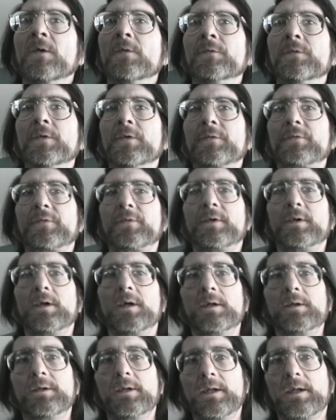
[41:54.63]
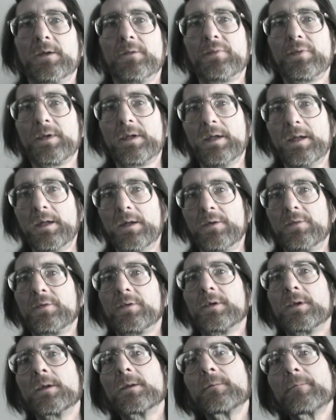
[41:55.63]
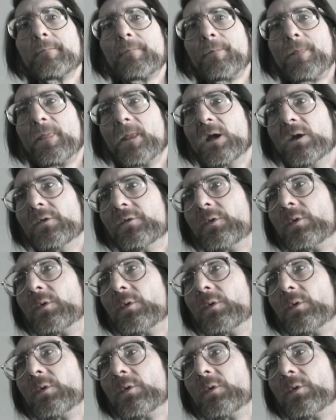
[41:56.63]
Disidentification is a